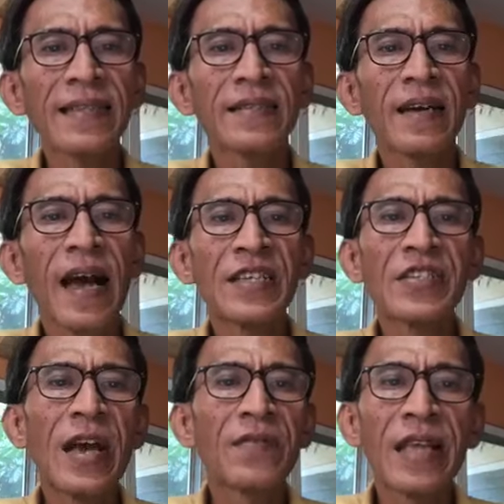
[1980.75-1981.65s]
that I
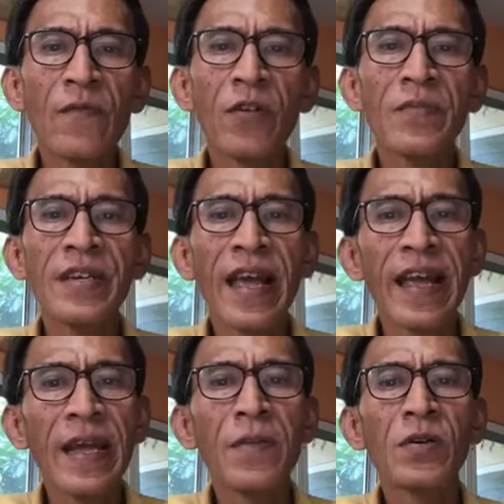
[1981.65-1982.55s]
shall never be
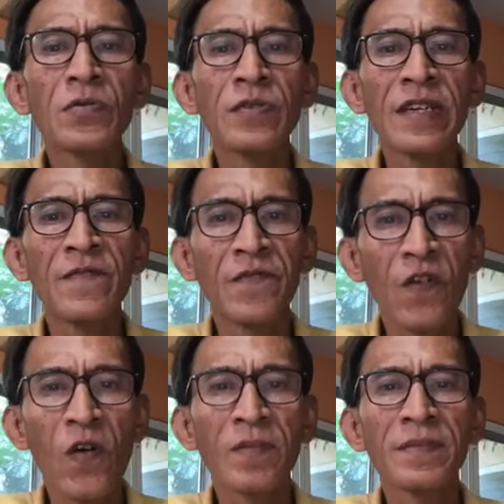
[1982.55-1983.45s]
able to
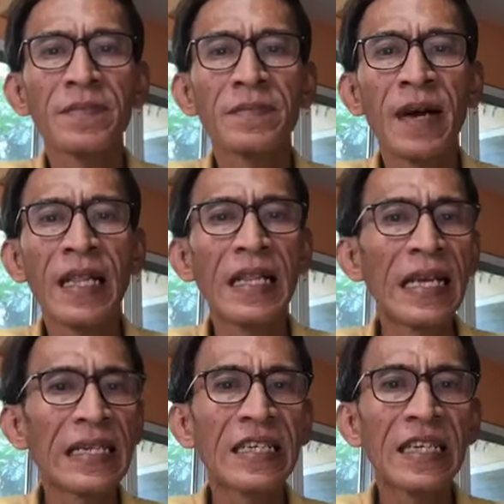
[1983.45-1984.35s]
inform my
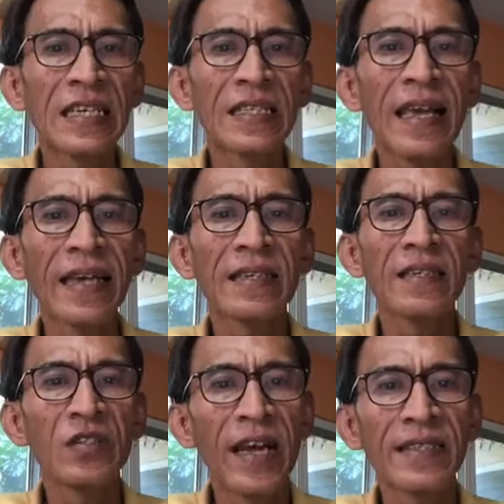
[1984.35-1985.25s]
late king that,
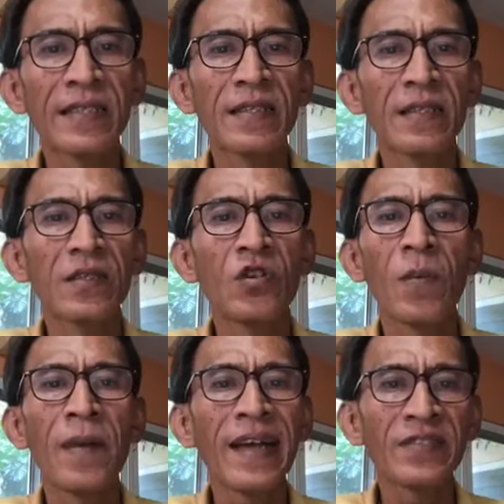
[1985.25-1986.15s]
yes,
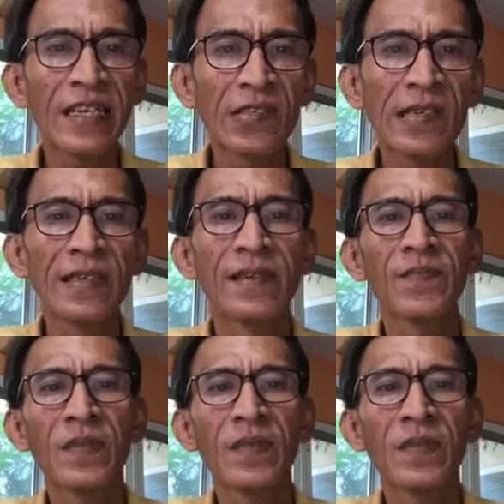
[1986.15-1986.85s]
Your Majesty,